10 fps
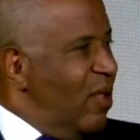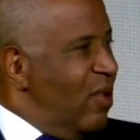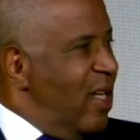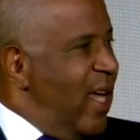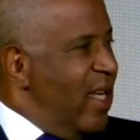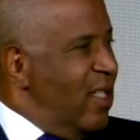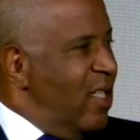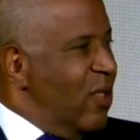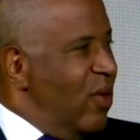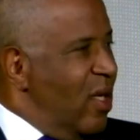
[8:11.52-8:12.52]
you know,
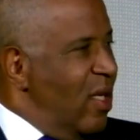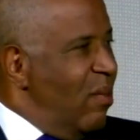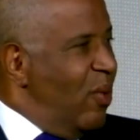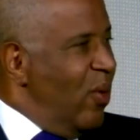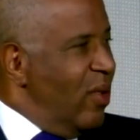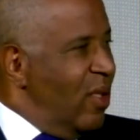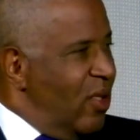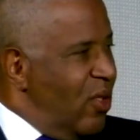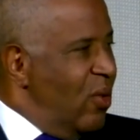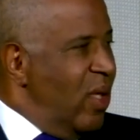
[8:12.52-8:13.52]
tenacity is critically
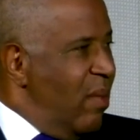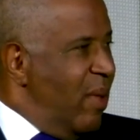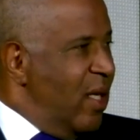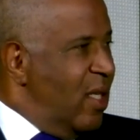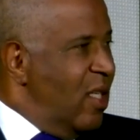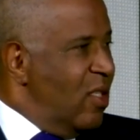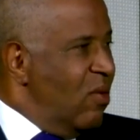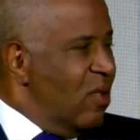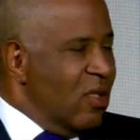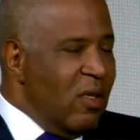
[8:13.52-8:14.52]
important, and two, MIT
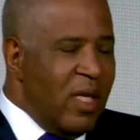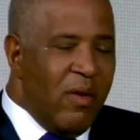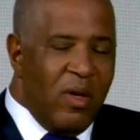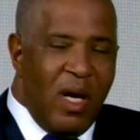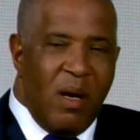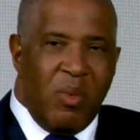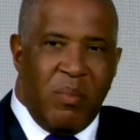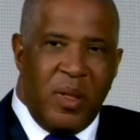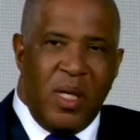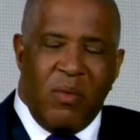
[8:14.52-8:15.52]
students aren't that
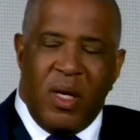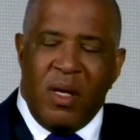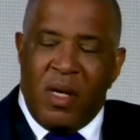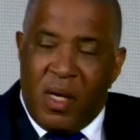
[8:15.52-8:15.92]
reliable. But anyway,